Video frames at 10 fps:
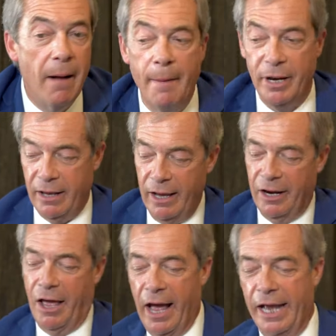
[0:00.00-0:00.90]
I mean,
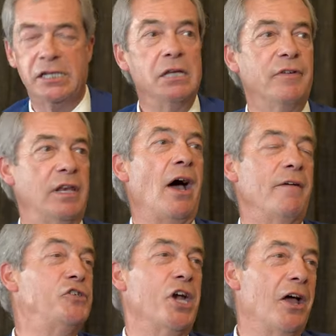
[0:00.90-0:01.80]
you know, in terms of a
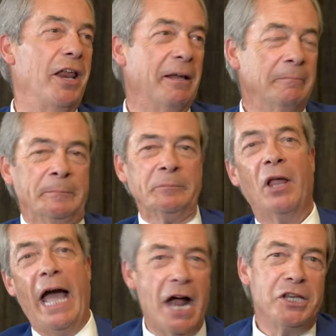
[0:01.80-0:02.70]
life journey,
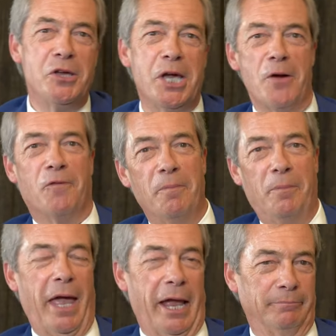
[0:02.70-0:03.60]
how do you go from
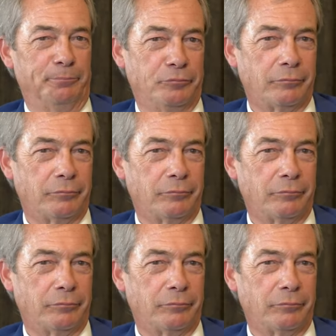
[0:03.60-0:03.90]
being